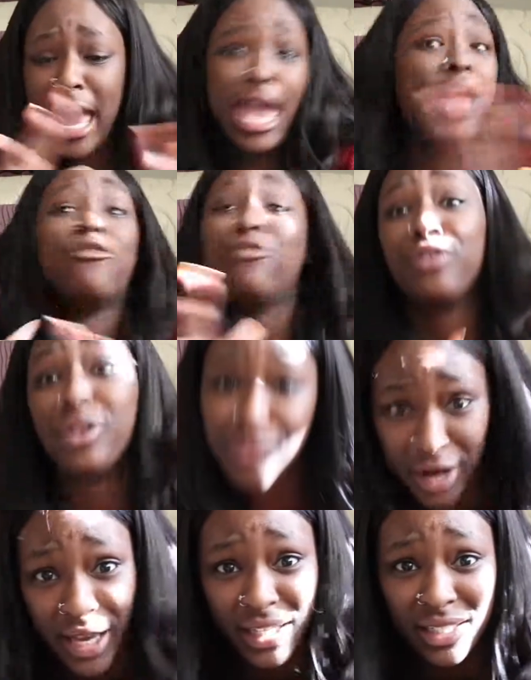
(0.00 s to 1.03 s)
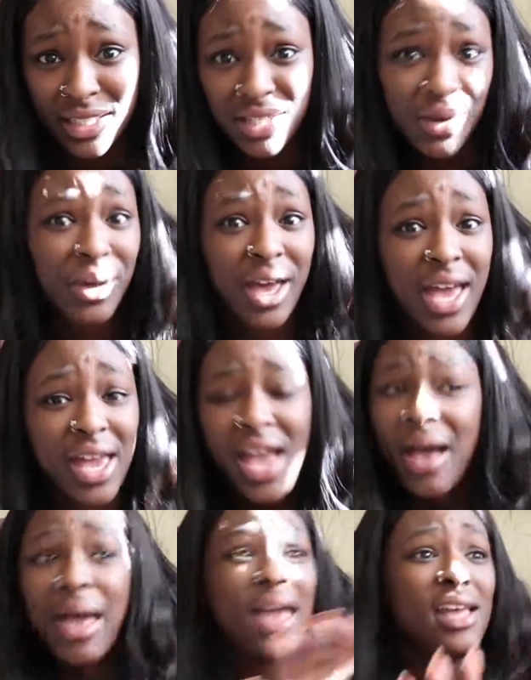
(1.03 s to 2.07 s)
every race, okay?
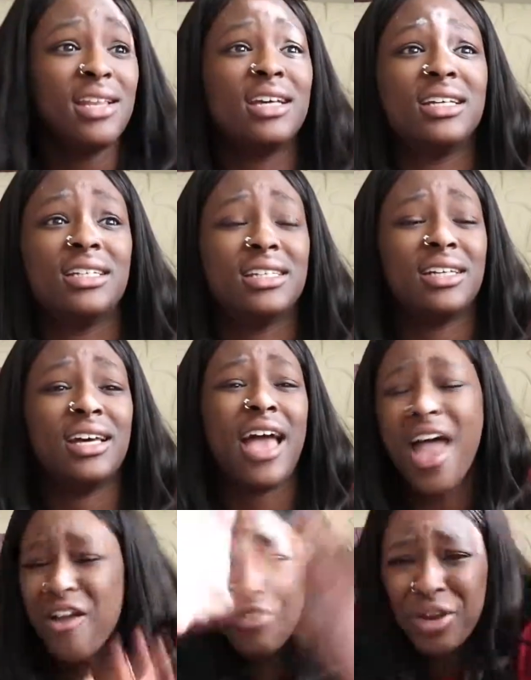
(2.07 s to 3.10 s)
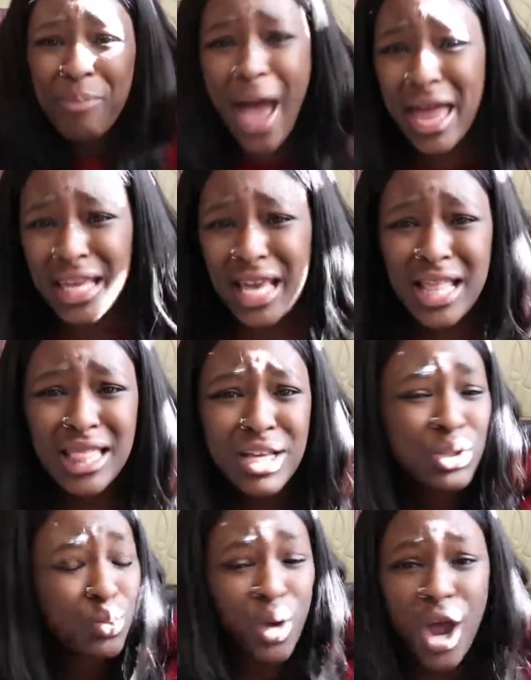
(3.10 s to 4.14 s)
And everybody in
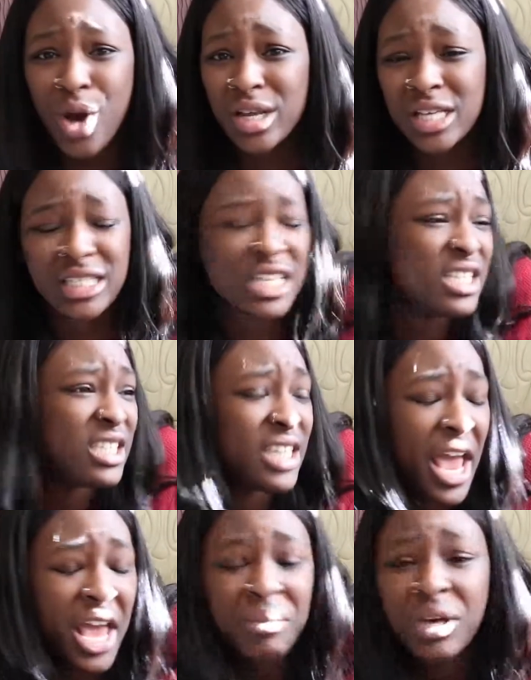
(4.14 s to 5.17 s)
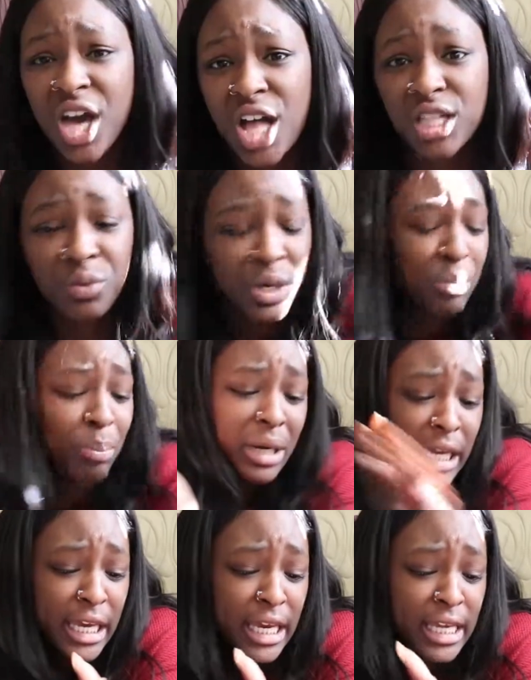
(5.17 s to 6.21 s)
this world is the same color. We
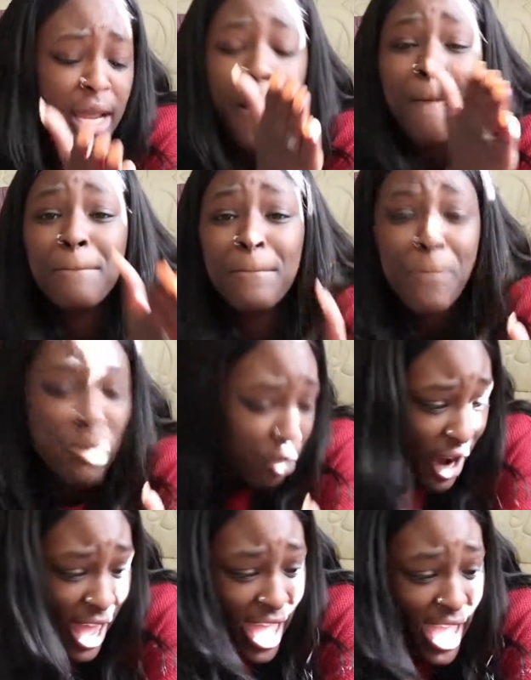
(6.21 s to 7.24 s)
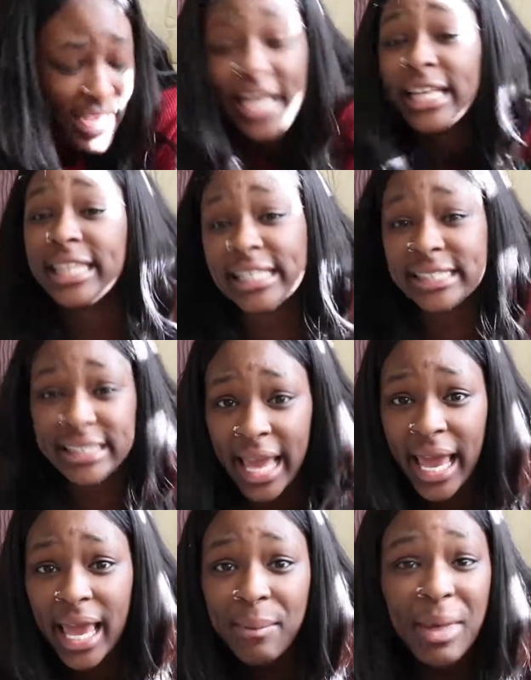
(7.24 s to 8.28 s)
bleed red, the
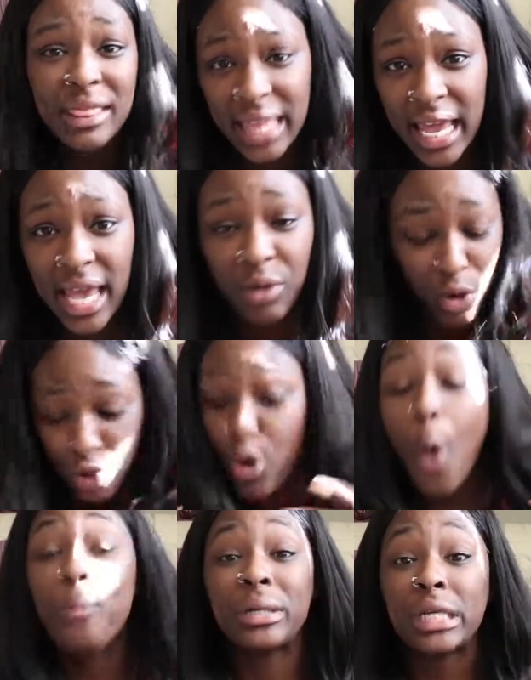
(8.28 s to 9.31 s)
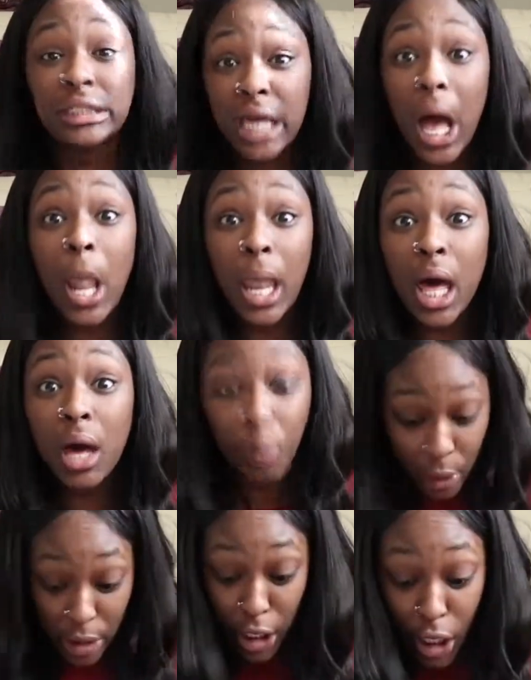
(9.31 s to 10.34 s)
same thing. When you open us all up,
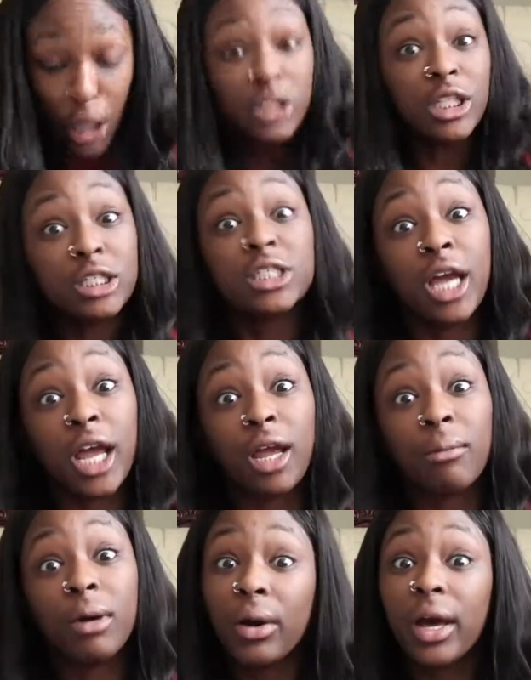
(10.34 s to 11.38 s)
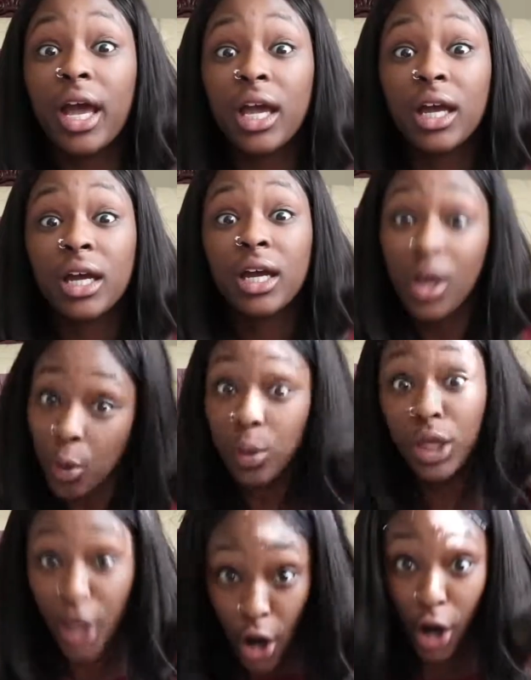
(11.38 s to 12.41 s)
we look the same, okay?
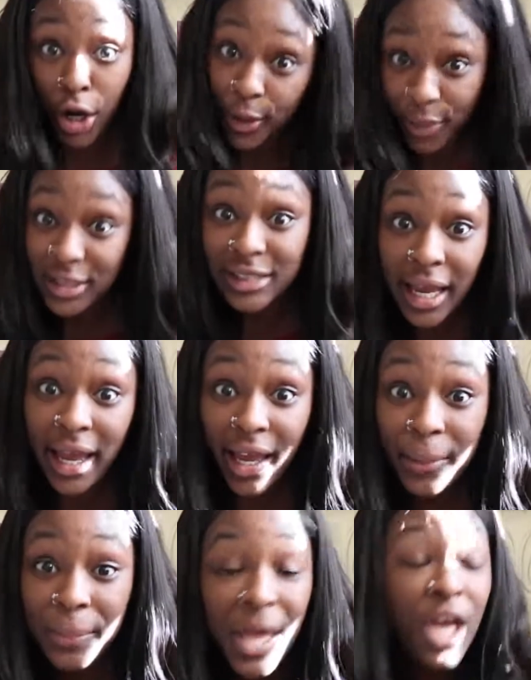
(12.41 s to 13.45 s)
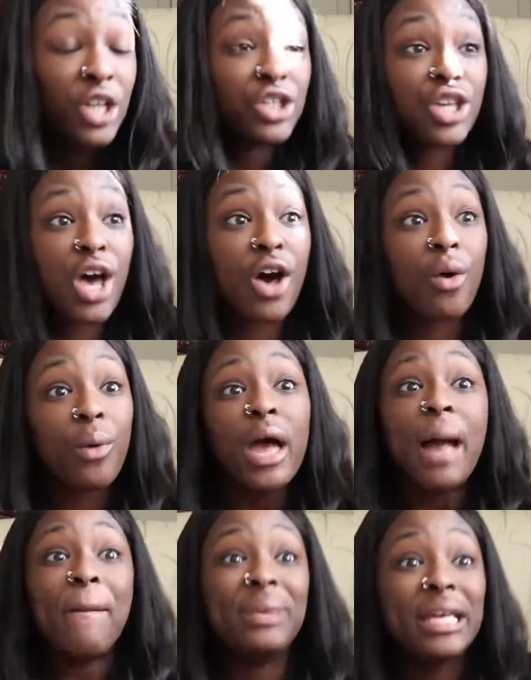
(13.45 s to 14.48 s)
We are the same. So,
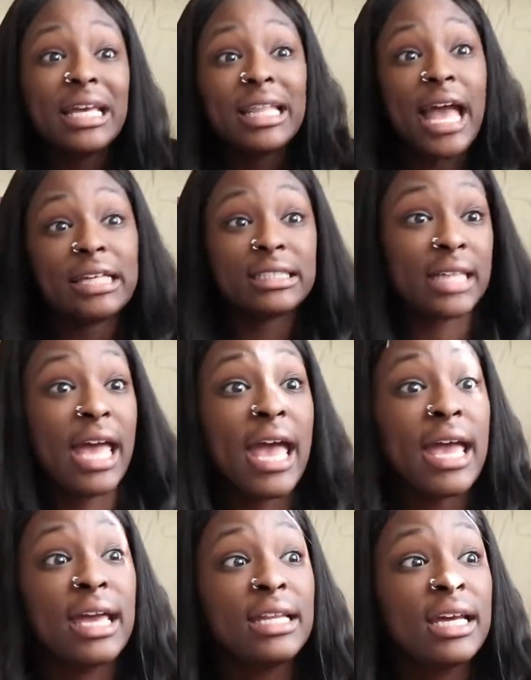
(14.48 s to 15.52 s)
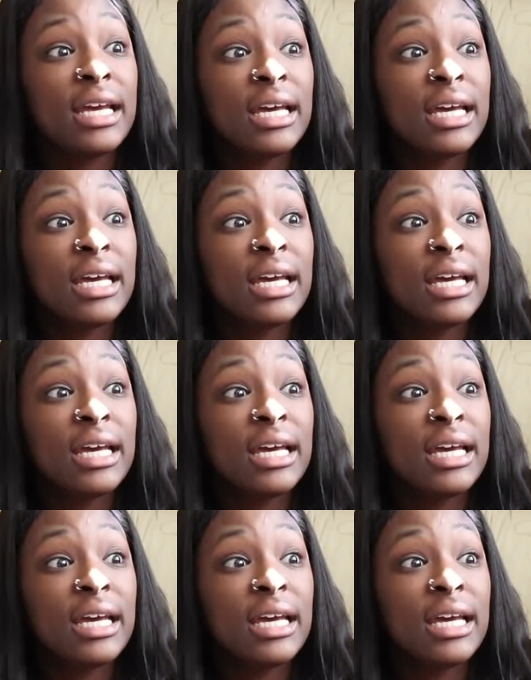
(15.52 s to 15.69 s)
being that said,